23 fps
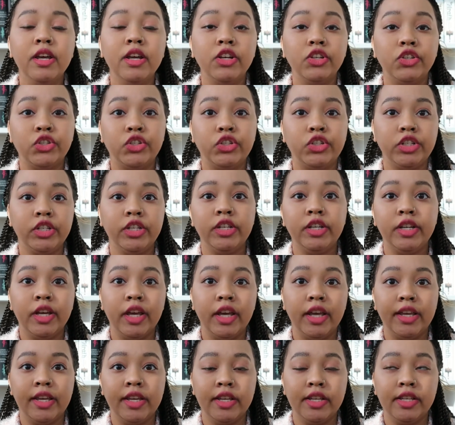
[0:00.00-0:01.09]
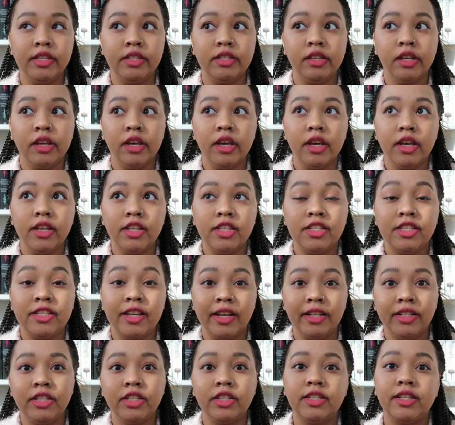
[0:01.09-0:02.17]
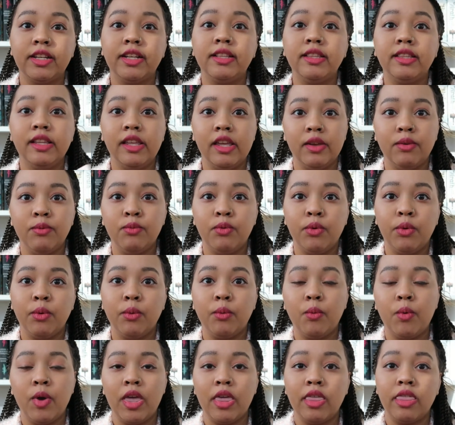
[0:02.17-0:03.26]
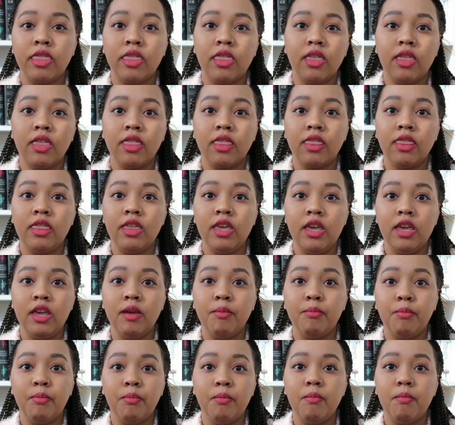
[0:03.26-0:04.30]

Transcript: she is sent to live with the